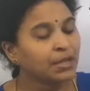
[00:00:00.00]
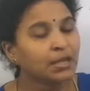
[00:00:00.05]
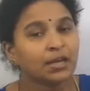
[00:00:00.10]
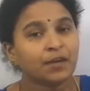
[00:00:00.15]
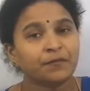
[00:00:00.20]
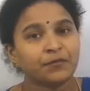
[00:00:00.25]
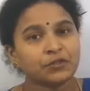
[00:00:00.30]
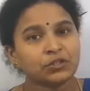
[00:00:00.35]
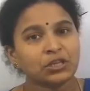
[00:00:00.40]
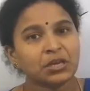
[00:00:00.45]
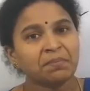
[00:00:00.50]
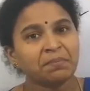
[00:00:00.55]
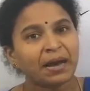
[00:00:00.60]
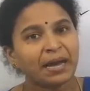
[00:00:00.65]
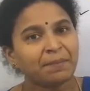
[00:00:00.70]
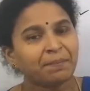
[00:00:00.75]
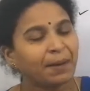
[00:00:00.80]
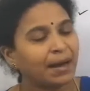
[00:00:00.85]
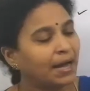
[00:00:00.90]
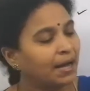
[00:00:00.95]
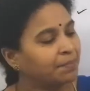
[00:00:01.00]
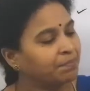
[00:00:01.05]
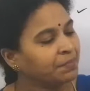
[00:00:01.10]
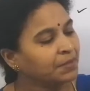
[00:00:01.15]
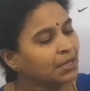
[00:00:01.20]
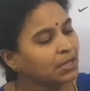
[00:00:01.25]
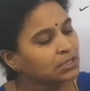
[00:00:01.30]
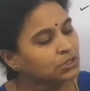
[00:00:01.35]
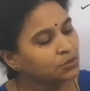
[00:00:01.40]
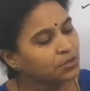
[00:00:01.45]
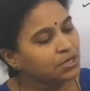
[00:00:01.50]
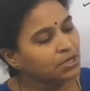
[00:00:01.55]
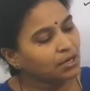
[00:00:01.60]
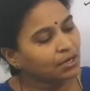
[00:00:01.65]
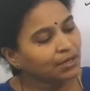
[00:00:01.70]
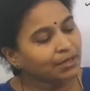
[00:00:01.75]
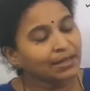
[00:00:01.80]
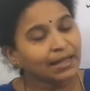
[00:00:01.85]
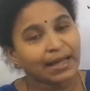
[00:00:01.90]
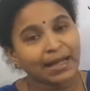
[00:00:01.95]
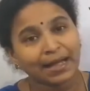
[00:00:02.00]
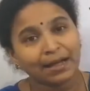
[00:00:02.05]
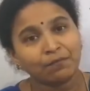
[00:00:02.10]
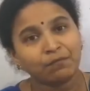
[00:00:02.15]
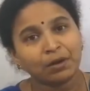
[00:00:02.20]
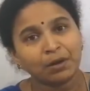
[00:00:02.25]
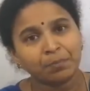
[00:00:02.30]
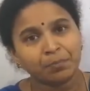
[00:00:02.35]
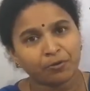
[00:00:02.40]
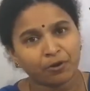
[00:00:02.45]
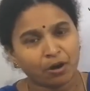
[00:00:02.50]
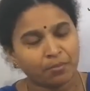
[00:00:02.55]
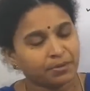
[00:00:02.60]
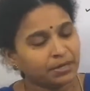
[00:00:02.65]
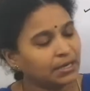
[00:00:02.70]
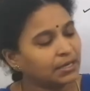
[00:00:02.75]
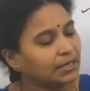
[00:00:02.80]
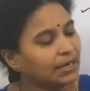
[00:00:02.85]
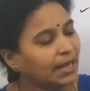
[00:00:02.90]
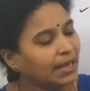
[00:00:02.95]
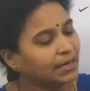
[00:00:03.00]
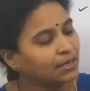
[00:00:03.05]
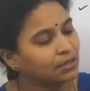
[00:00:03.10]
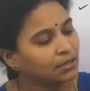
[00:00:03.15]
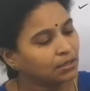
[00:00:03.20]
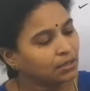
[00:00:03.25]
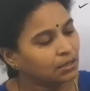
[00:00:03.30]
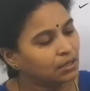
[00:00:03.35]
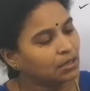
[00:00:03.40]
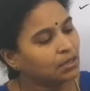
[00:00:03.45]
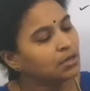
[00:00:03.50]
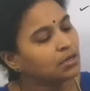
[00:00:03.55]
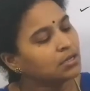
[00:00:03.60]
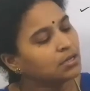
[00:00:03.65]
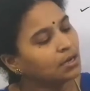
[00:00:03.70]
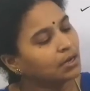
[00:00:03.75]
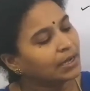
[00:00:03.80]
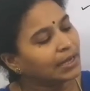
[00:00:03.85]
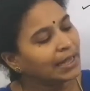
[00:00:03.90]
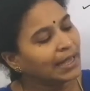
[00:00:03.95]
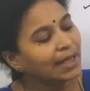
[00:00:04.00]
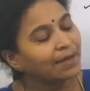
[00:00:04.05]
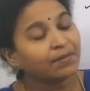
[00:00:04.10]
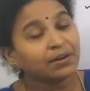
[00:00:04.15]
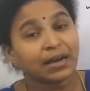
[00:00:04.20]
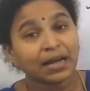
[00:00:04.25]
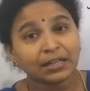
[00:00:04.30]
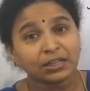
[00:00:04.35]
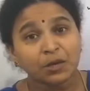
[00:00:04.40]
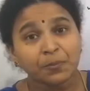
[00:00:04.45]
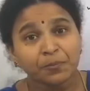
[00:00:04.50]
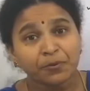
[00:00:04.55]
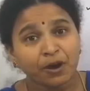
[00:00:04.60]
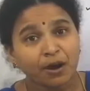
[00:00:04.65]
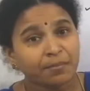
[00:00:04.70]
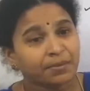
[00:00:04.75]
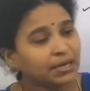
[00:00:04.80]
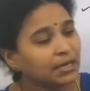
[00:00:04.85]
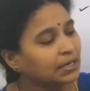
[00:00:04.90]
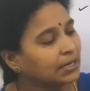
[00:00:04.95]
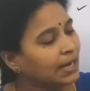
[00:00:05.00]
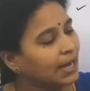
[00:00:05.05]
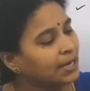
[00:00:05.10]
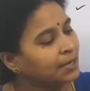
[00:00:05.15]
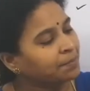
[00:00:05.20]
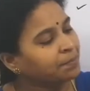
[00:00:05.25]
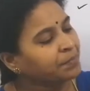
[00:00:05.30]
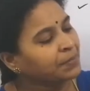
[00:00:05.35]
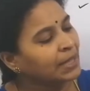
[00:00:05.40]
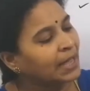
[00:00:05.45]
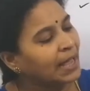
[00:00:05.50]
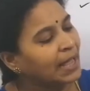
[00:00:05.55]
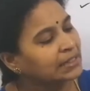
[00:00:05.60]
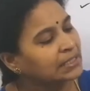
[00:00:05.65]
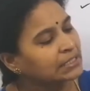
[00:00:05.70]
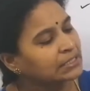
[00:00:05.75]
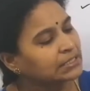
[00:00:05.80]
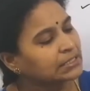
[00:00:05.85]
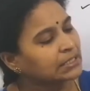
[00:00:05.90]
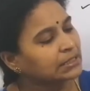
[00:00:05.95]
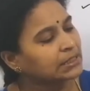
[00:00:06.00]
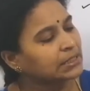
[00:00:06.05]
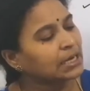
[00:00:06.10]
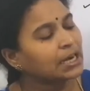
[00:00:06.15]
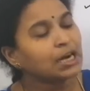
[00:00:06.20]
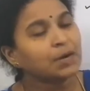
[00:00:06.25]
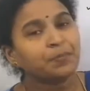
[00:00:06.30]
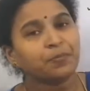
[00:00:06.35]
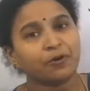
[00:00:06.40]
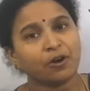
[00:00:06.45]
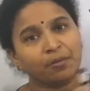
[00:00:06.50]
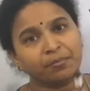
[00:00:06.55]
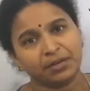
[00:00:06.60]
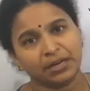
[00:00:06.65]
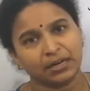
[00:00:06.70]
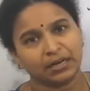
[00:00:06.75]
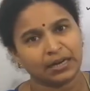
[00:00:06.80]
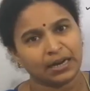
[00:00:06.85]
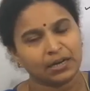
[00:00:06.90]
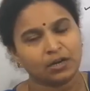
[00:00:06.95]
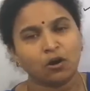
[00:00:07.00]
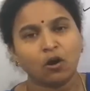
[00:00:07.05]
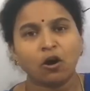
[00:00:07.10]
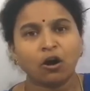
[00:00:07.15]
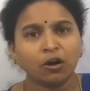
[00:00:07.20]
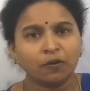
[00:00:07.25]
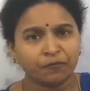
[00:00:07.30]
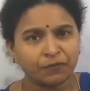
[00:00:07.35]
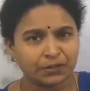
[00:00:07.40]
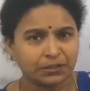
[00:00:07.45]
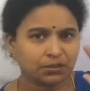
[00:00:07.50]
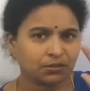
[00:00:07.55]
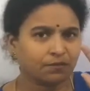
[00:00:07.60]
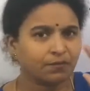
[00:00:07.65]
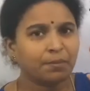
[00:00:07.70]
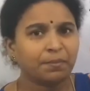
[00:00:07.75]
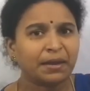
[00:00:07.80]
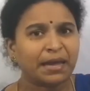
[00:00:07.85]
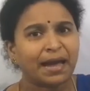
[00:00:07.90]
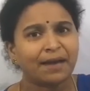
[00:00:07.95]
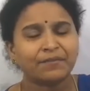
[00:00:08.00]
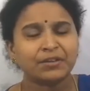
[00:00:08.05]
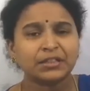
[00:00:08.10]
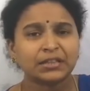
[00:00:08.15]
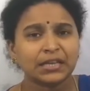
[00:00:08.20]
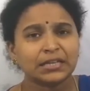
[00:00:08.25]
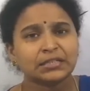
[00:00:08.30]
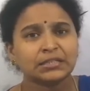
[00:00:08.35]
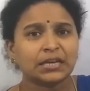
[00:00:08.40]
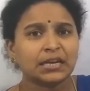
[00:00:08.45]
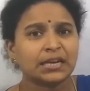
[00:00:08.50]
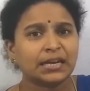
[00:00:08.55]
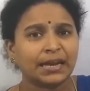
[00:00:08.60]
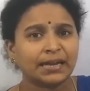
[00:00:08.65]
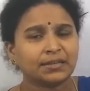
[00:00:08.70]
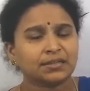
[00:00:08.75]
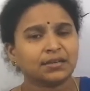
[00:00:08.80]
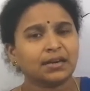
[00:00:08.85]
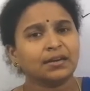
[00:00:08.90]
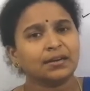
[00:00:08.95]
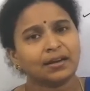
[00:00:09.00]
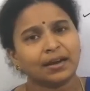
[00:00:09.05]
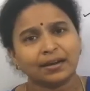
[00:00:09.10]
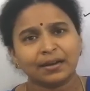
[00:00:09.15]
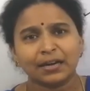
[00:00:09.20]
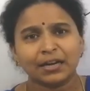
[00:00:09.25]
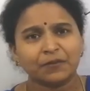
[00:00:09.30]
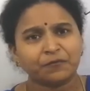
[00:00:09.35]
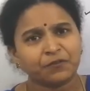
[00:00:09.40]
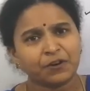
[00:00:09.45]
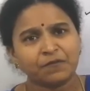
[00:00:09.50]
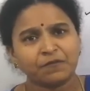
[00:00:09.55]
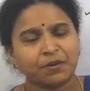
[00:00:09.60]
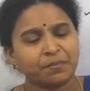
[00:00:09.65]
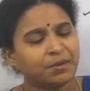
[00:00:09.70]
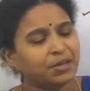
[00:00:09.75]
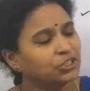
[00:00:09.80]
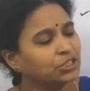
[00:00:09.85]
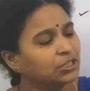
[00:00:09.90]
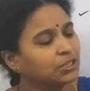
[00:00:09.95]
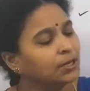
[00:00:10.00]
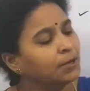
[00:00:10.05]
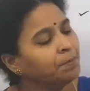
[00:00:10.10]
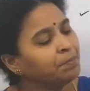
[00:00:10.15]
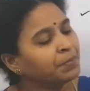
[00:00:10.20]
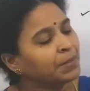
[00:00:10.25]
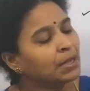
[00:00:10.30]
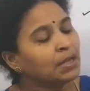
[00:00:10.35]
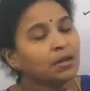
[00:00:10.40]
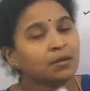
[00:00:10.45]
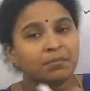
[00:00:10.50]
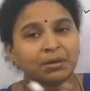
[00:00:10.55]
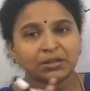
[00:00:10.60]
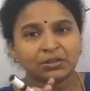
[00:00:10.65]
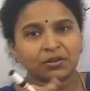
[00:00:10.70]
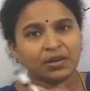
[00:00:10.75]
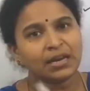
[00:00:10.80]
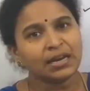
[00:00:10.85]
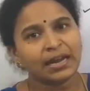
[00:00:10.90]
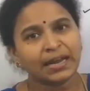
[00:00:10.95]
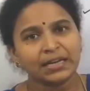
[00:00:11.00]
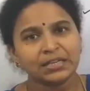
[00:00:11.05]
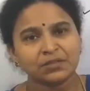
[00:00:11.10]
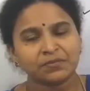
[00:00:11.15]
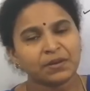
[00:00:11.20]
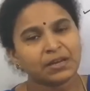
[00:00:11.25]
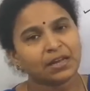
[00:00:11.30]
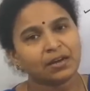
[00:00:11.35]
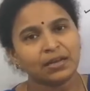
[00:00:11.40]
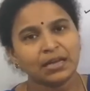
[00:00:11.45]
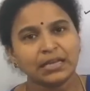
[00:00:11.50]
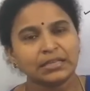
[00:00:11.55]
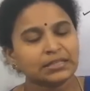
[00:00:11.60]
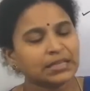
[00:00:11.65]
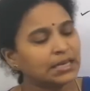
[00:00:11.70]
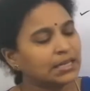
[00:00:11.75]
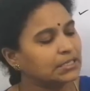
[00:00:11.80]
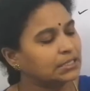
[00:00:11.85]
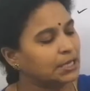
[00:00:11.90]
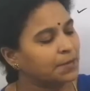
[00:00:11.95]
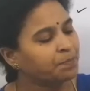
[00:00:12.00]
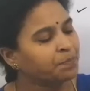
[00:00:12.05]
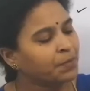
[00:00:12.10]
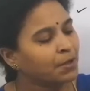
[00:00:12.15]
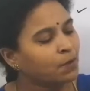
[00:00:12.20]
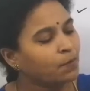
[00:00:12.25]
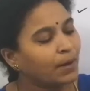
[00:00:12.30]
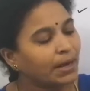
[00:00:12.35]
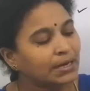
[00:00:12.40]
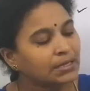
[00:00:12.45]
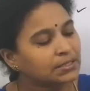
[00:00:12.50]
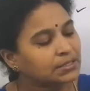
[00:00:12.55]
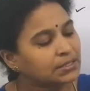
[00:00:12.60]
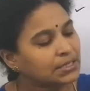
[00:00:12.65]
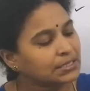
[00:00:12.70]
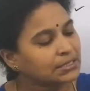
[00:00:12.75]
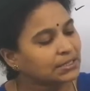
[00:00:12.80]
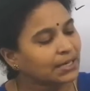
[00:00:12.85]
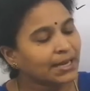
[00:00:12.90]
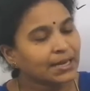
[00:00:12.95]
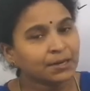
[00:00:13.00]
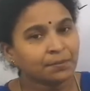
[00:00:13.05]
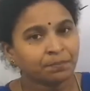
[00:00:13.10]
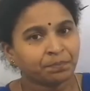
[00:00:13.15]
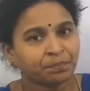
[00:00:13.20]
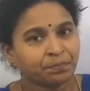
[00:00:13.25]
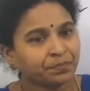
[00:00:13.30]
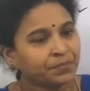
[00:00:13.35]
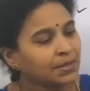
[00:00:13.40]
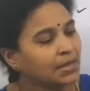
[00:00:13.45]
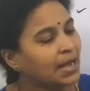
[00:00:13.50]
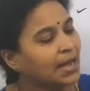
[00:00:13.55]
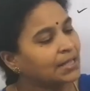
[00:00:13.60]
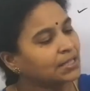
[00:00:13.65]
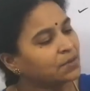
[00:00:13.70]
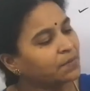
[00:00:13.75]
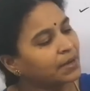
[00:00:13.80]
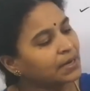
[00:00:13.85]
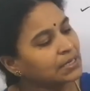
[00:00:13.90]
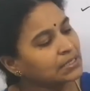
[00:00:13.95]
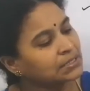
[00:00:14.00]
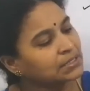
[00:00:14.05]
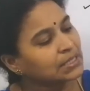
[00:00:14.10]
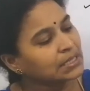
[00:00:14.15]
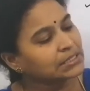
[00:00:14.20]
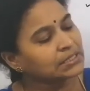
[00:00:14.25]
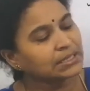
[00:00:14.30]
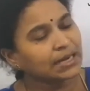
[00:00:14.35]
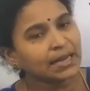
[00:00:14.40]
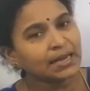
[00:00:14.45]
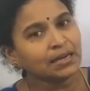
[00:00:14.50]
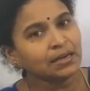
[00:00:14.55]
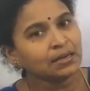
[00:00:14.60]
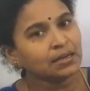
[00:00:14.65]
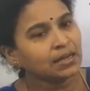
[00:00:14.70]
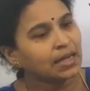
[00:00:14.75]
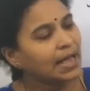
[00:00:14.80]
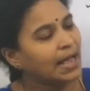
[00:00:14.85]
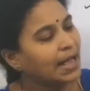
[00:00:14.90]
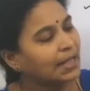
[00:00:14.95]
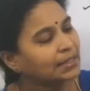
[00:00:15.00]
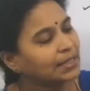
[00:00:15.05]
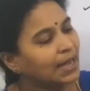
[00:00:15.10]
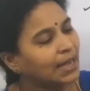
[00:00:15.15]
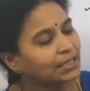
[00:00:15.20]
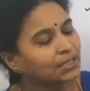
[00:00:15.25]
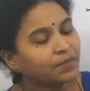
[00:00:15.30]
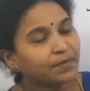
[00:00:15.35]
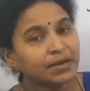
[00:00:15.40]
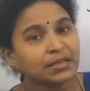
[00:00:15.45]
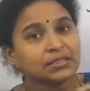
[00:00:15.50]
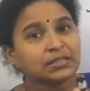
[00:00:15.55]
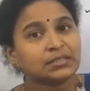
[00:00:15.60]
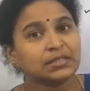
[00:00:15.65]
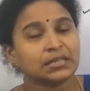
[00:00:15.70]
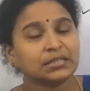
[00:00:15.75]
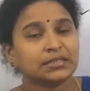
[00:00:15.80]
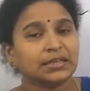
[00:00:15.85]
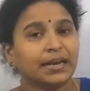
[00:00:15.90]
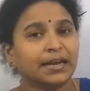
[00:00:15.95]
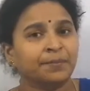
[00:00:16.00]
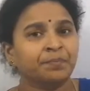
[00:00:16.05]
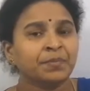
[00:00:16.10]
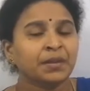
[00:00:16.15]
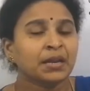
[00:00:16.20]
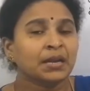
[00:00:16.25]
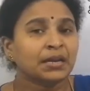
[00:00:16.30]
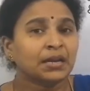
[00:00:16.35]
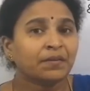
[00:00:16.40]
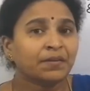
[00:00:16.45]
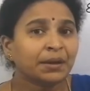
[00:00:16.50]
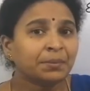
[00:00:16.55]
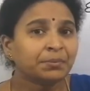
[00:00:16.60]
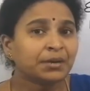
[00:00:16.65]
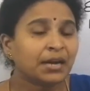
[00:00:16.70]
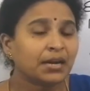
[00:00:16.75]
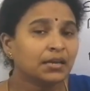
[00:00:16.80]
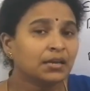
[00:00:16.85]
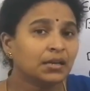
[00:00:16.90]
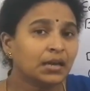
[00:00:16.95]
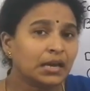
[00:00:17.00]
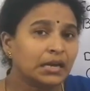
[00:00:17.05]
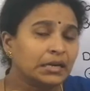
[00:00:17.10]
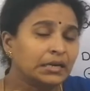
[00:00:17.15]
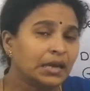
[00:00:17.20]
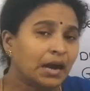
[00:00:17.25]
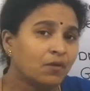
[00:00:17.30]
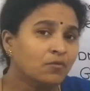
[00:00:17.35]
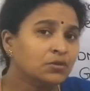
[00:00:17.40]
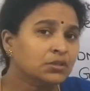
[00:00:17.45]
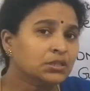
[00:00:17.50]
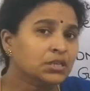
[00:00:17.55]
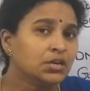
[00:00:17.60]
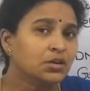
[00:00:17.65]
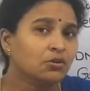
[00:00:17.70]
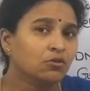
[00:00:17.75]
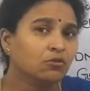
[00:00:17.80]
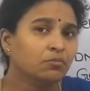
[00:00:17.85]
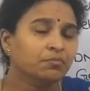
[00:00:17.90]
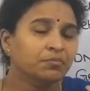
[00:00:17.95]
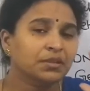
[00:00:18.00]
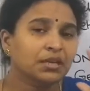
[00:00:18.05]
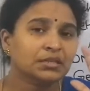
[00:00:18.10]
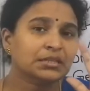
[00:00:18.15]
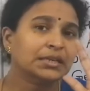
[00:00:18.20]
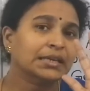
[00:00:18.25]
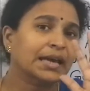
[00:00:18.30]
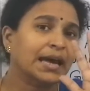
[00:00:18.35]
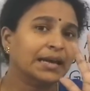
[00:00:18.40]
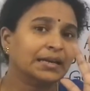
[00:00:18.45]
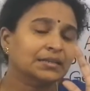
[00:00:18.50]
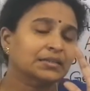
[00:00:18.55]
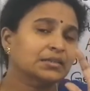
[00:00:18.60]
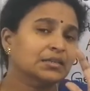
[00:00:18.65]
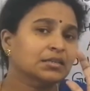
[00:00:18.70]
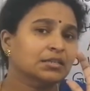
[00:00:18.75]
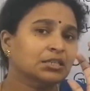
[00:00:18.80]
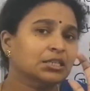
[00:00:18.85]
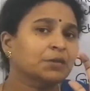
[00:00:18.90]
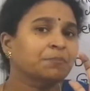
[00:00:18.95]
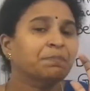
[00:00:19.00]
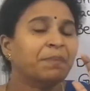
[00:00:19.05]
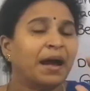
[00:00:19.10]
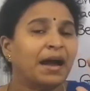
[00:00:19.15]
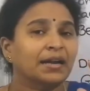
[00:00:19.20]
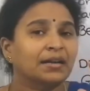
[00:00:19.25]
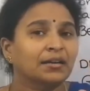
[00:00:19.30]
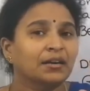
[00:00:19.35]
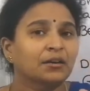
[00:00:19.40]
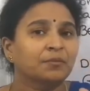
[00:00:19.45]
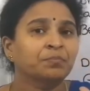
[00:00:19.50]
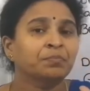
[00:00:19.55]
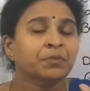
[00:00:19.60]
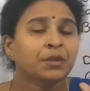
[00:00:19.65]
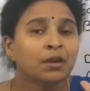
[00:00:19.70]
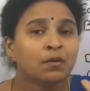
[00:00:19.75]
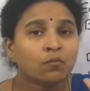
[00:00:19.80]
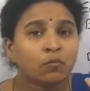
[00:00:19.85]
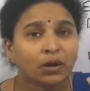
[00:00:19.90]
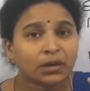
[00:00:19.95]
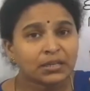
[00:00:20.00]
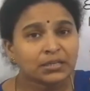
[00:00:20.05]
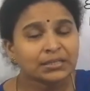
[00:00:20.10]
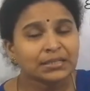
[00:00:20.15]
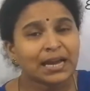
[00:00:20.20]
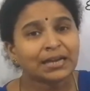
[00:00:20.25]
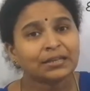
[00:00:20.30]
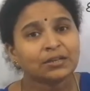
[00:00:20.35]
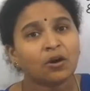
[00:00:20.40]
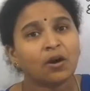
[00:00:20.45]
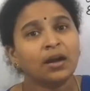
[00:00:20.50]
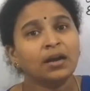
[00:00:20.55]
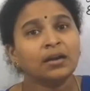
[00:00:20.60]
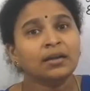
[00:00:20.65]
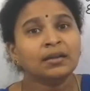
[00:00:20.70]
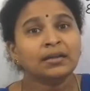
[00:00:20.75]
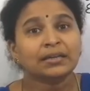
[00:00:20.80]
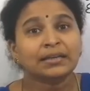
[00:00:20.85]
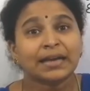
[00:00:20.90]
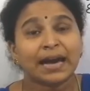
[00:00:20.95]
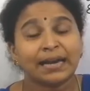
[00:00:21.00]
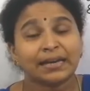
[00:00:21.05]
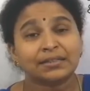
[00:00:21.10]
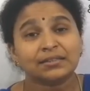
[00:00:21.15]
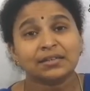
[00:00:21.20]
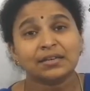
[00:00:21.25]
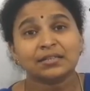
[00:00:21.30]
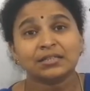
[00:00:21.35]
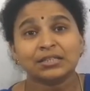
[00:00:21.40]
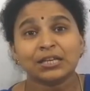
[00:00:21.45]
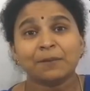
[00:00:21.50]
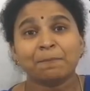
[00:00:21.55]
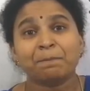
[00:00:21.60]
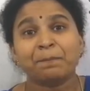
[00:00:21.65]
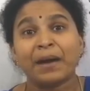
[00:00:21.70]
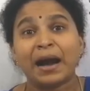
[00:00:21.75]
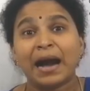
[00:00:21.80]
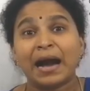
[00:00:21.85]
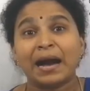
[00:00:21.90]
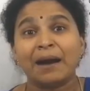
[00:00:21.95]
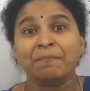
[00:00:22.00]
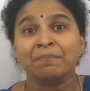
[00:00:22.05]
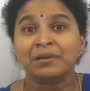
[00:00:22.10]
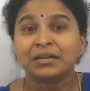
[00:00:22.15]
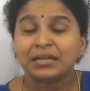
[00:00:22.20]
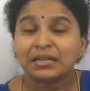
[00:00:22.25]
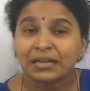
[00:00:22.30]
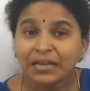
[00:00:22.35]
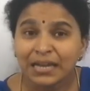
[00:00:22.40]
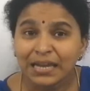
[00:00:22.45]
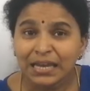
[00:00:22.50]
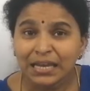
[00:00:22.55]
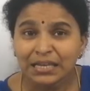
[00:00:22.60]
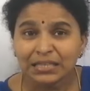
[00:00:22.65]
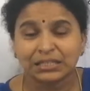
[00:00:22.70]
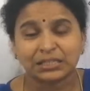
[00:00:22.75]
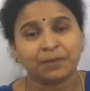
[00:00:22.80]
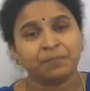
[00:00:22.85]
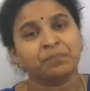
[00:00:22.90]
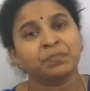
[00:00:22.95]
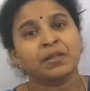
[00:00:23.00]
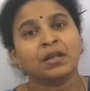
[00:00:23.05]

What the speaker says: If you see my palm, so here I have one prominent line, here I have another prominent line, and this is the third prominent line. All of us will be having these three lines, right? Little different from each other, but three lines we can easily see. One is this line, other one is this line, and the other one is this line. Now I am telling, in Down syndrome, there is a characteristic pattern. What is that called? Characteristic palm crease.